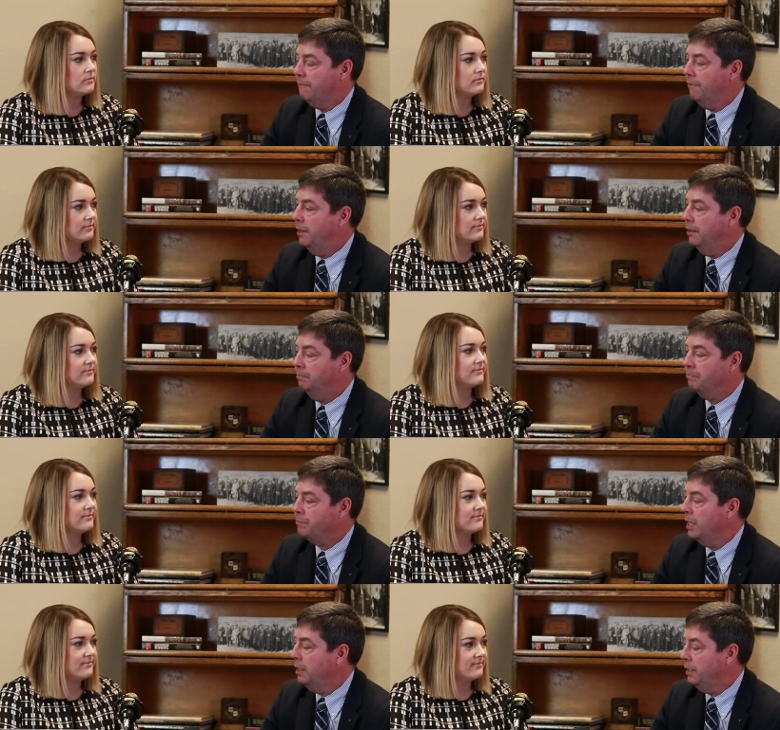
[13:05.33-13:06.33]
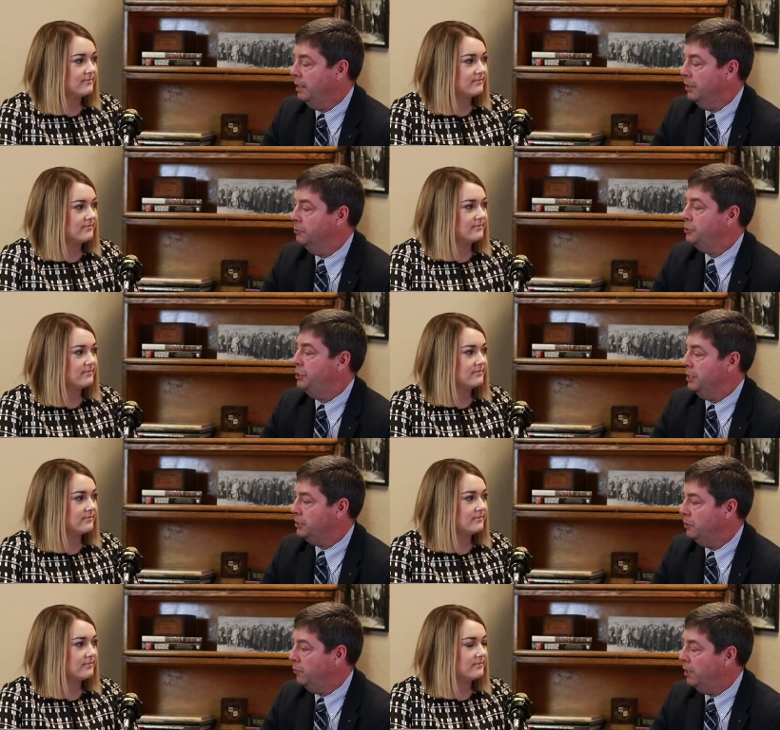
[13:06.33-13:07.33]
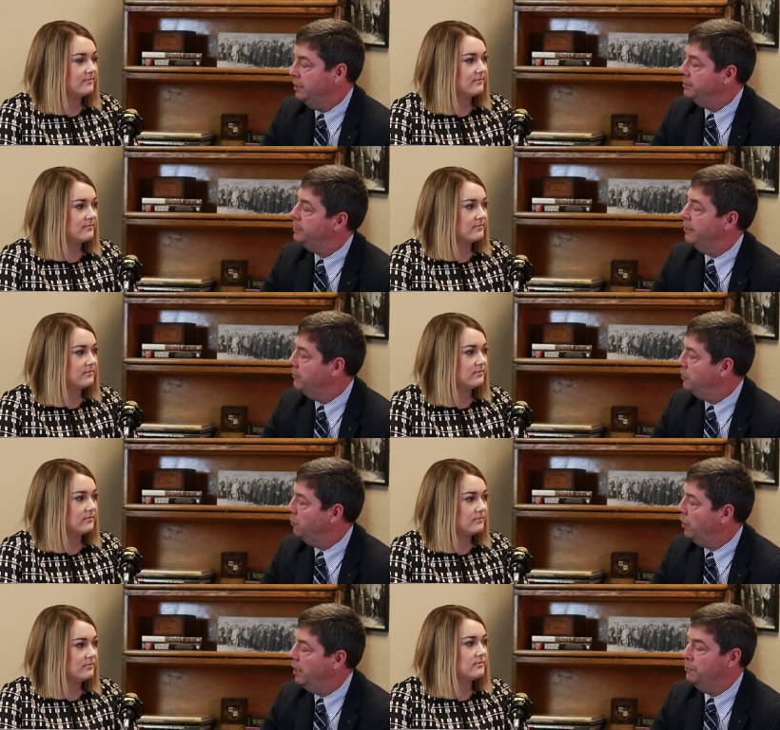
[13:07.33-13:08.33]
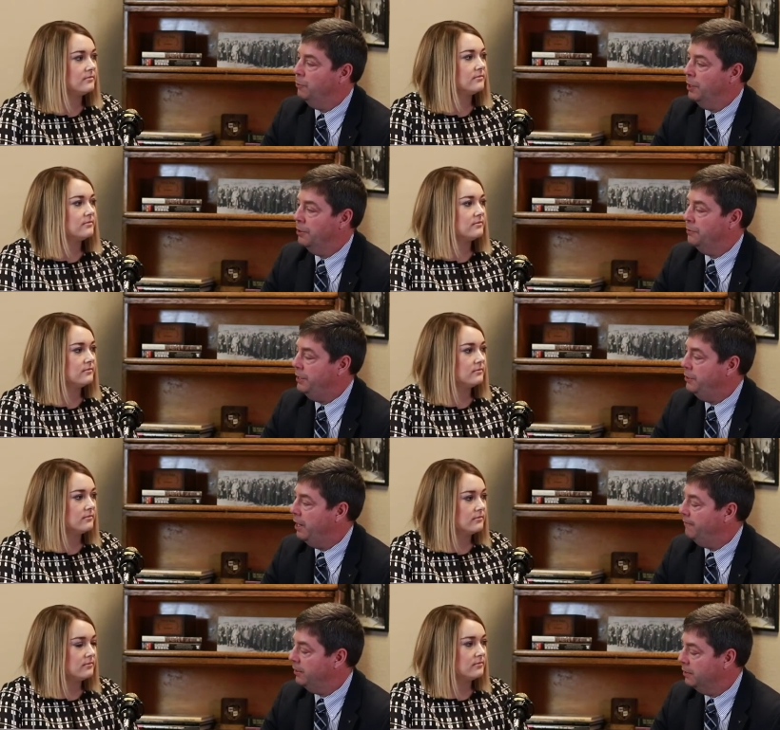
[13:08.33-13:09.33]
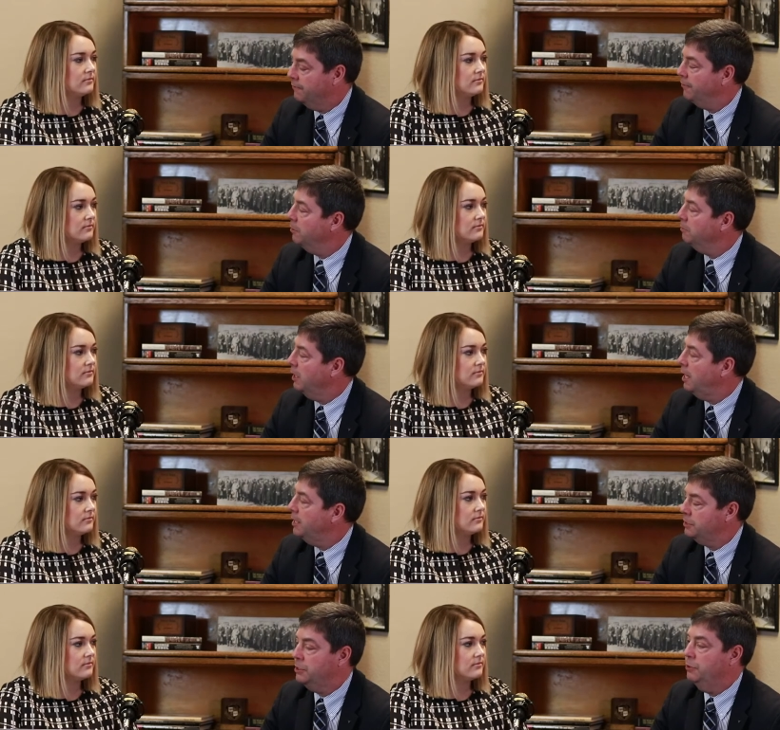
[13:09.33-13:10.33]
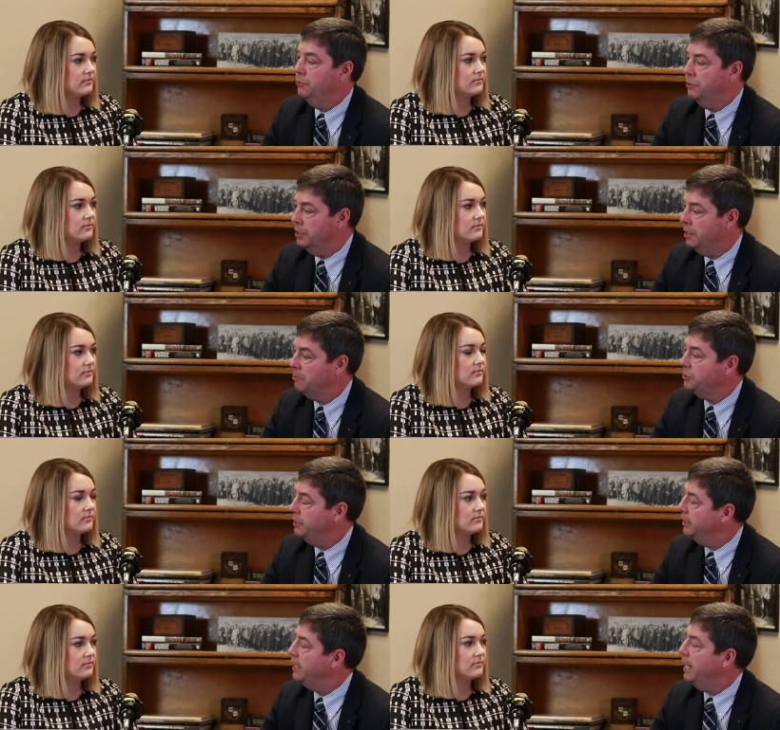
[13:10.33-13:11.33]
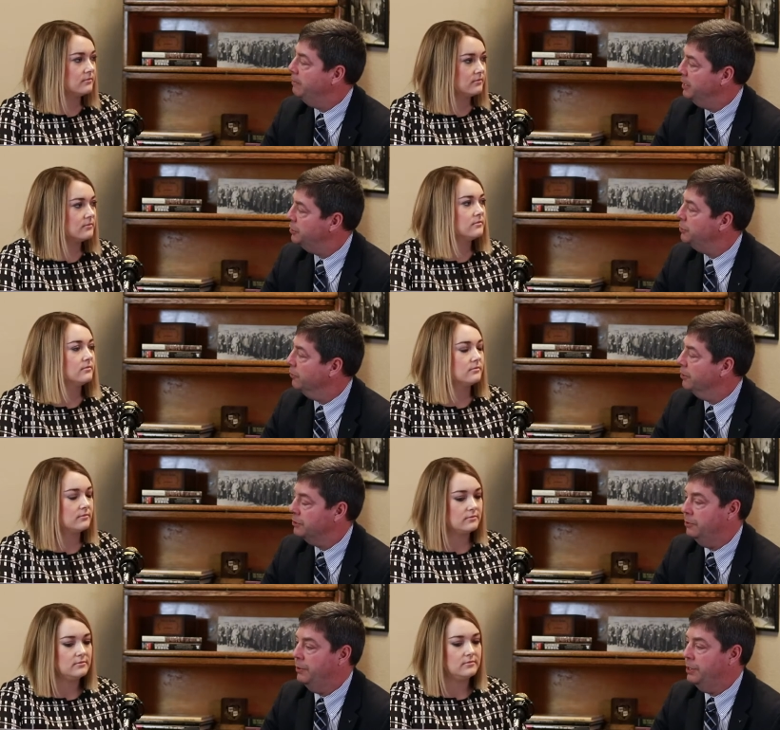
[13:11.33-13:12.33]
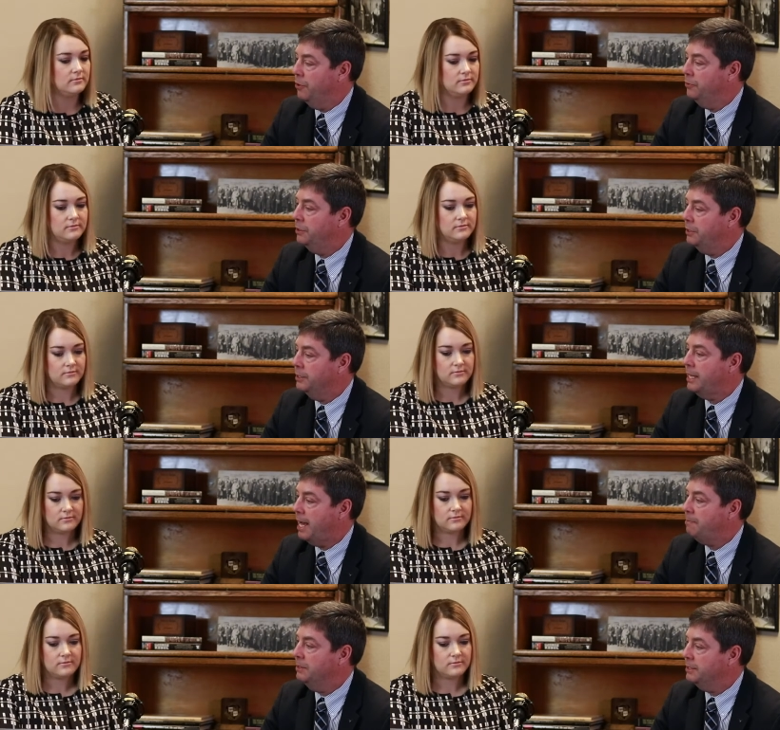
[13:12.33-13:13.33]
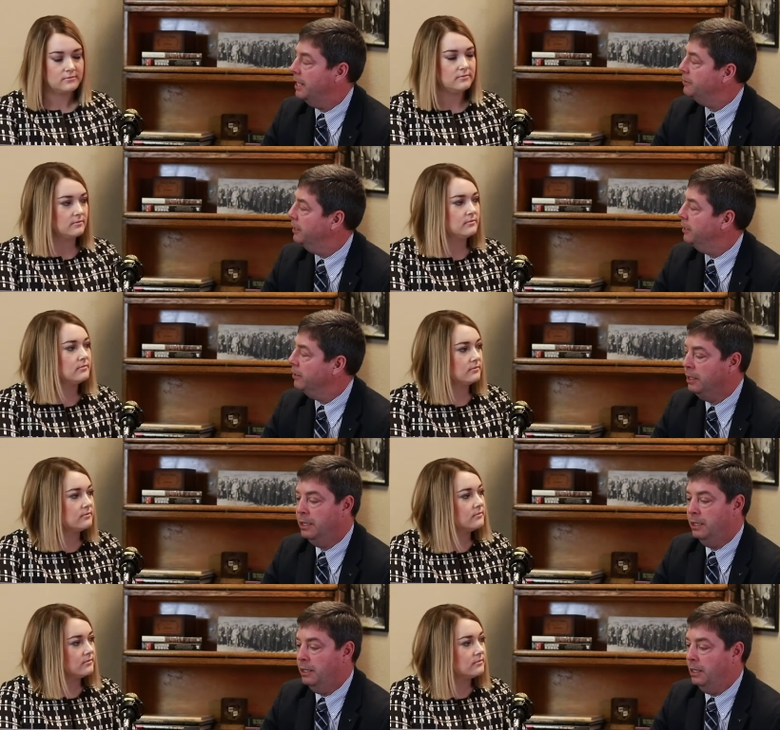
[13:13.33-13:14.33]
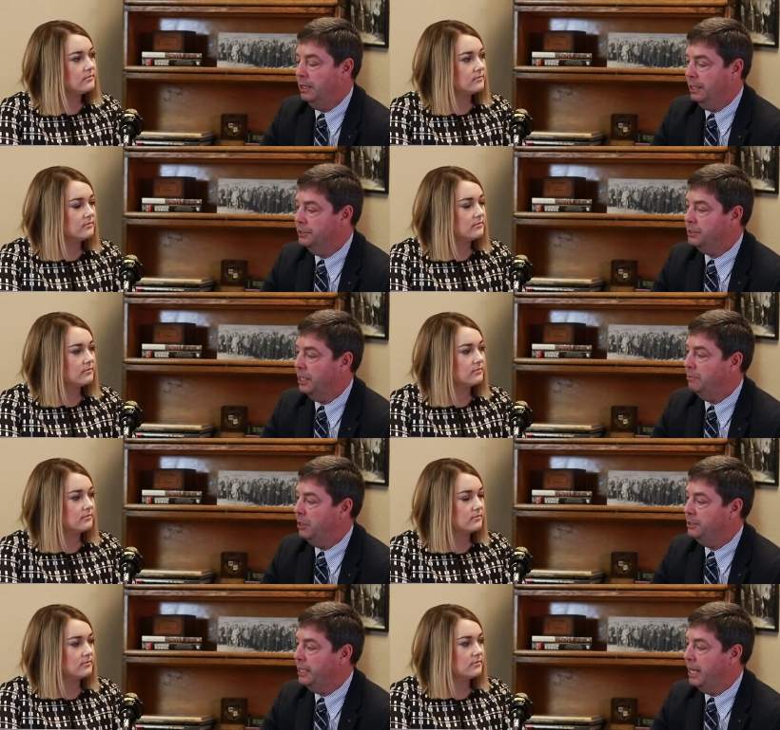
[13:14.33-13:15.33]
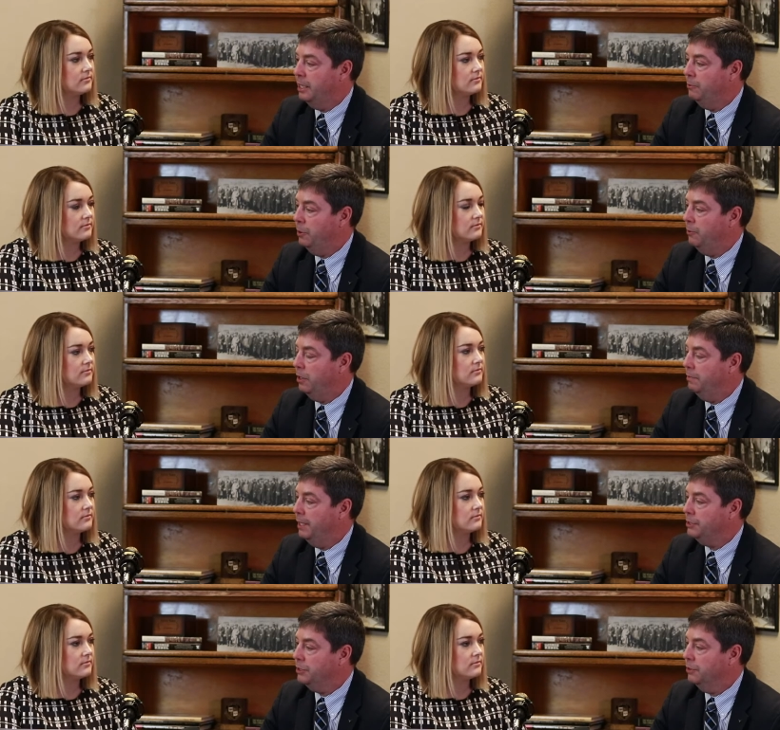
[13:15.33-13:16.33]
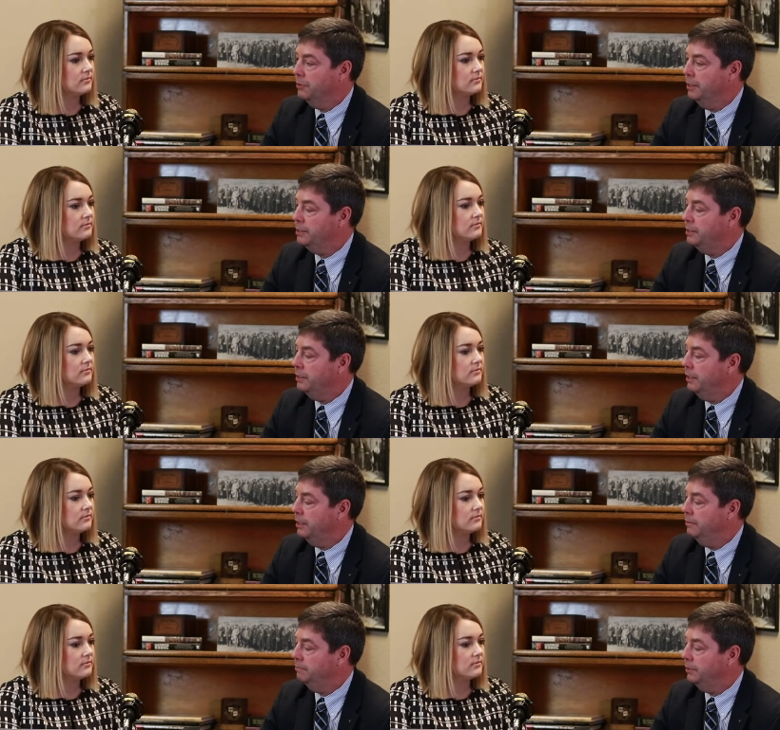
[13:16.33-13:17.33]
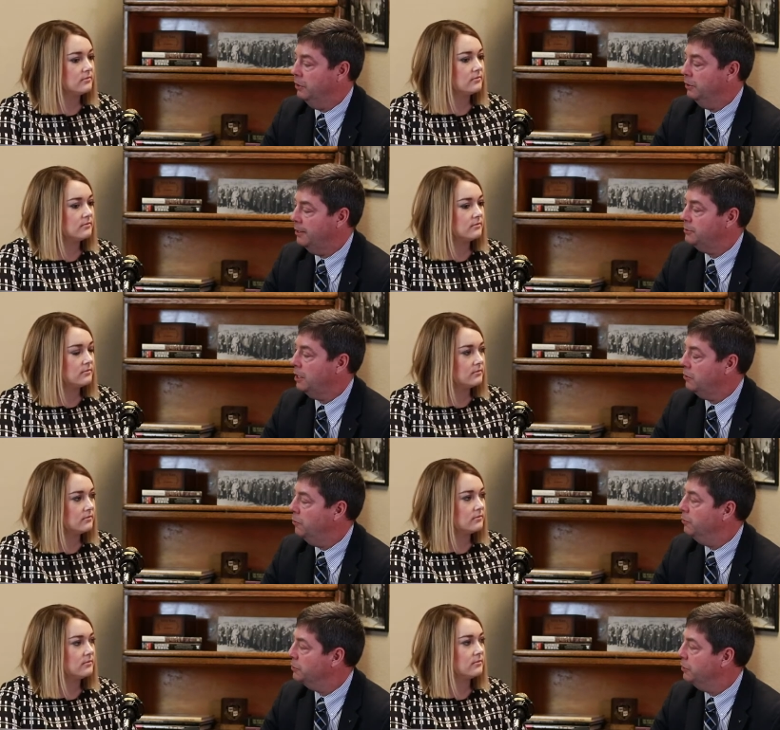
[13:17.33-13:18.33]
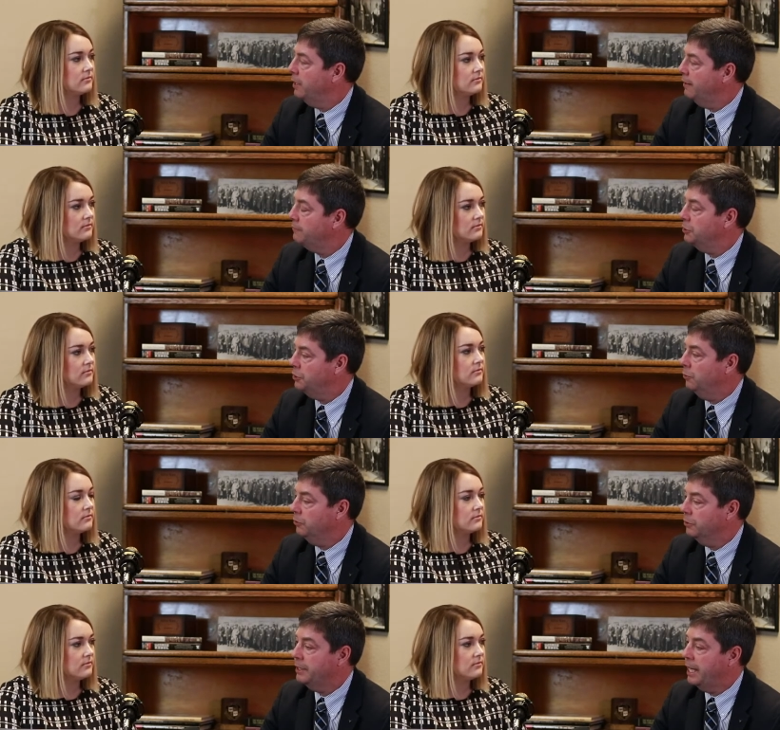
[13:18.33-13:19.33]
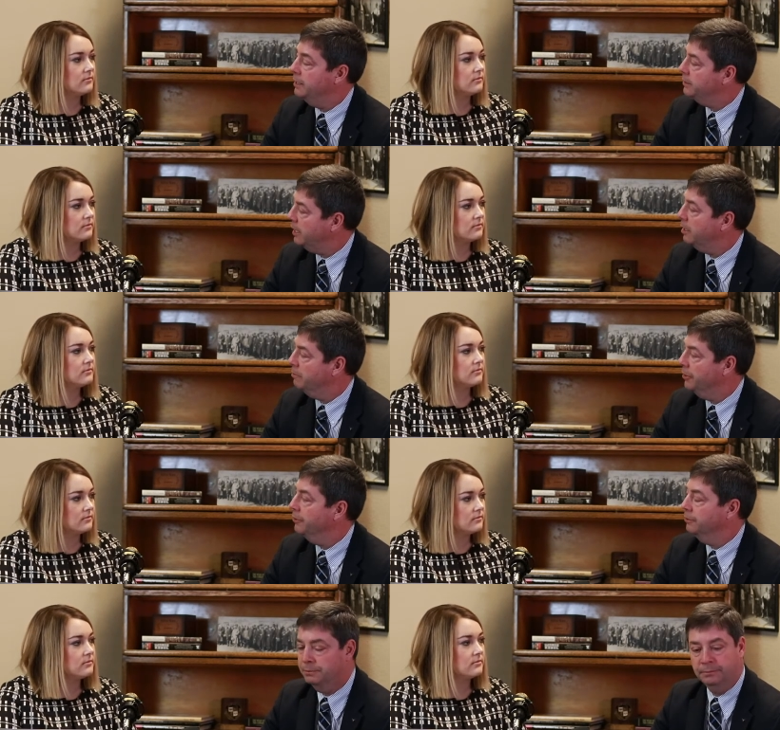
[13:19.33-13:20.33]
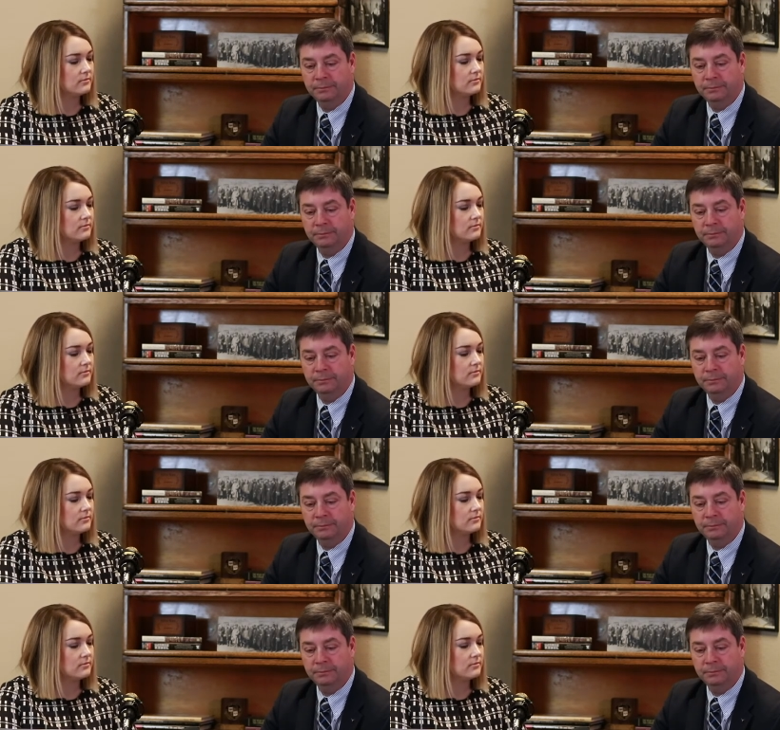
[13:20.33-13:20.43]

Speaker 1: from you know six to one seven to one where that you have a confirmed loss to the numbers that you came in short so we know that this happens out there there uh, in the state of Montana, and we want to make sure that um, you know livestock owners don't have to shoulder that entire burden.